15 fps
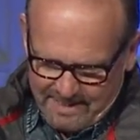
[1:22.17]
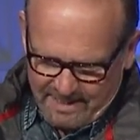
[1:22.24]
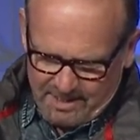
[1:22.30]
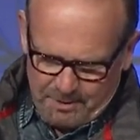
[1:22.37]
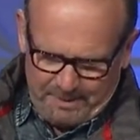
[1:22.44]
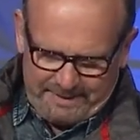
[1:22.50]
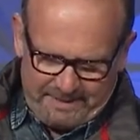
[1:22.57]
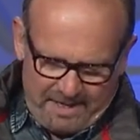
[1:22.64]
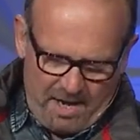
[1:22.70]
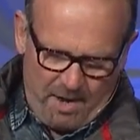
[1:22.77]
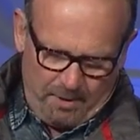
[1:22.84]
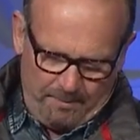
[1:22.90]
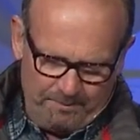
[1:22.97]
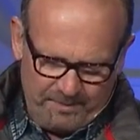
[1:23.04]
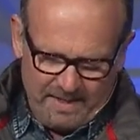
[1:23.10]
You need to
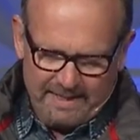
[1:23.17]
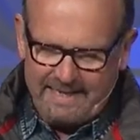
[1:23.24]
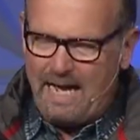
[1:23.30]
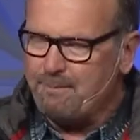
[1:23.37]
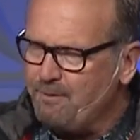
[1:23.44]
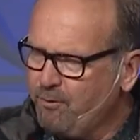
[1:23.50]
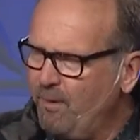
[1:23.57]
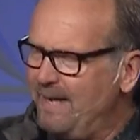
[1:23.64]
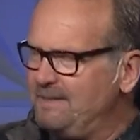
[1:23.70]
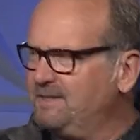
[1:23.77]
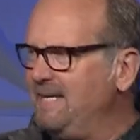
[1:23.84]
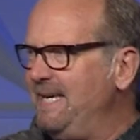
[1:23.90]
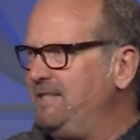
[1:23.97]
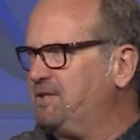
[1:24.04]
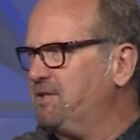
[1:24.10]
know. Now, before I
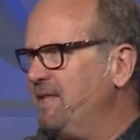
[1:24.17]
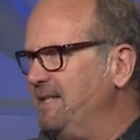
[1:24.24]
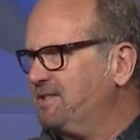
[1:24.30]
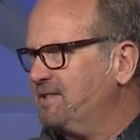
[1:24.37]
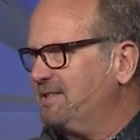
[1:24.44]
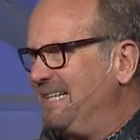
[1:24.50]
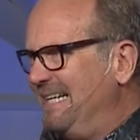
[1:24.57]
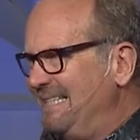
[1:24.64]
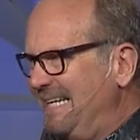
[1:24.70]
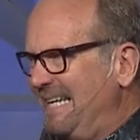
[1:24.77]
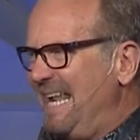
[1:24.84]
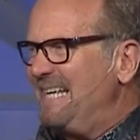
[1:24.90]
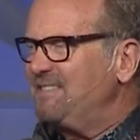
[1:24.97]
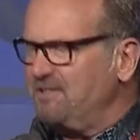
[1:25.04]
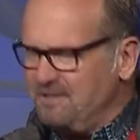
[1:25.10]
teach this
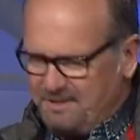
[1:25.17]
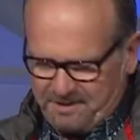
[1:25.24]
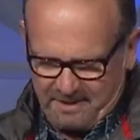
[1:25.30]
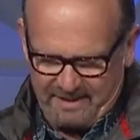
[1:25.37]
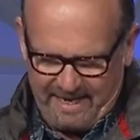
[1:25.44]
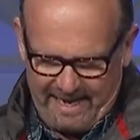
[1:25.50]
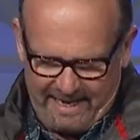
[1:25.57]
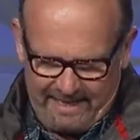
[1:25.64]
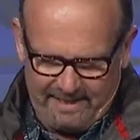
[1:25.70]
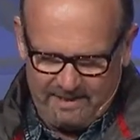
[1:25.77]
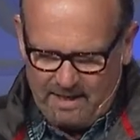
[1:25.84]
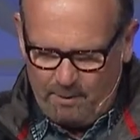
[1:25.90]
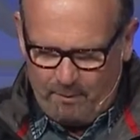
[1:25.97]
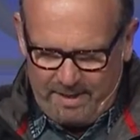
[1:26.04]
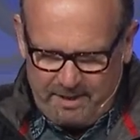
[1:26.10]
lesson today,
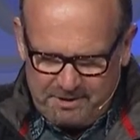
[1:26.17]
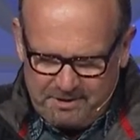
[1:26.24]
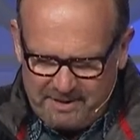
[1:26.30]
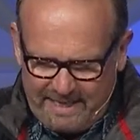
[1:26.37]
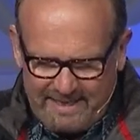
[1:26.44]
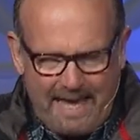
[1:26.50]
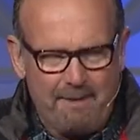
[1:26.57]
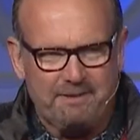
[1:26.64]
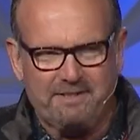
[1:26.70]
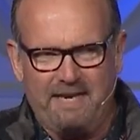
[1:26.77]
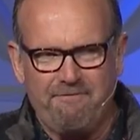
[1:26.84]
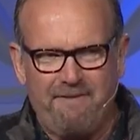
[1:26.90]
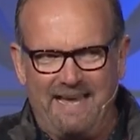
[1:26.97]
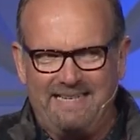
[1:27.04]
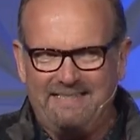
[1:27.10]
I want you to say, That was a
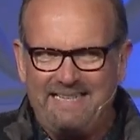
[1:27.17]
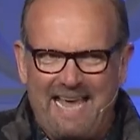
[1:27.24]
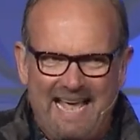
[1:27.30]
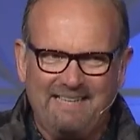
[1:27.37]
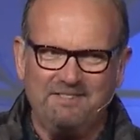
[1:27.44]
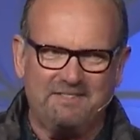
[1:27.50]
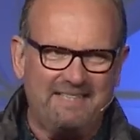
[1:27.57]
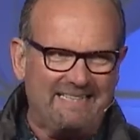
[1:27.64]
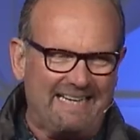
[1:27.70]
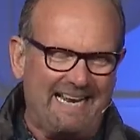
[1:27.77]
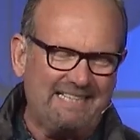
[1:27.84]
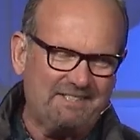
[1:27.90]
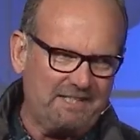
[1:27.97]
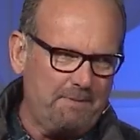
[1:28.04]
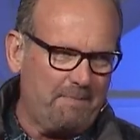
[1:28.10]
fantastic
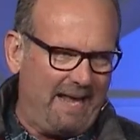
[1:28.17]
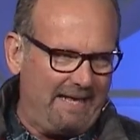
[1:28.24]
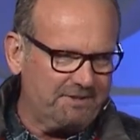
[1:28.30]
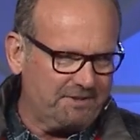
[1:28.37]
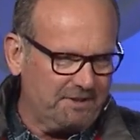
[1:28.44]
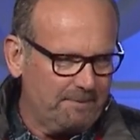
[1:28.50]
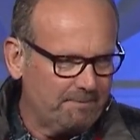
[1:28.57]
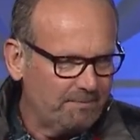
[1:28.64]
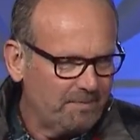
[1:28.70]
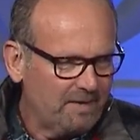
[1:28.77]
lesson, Pastor.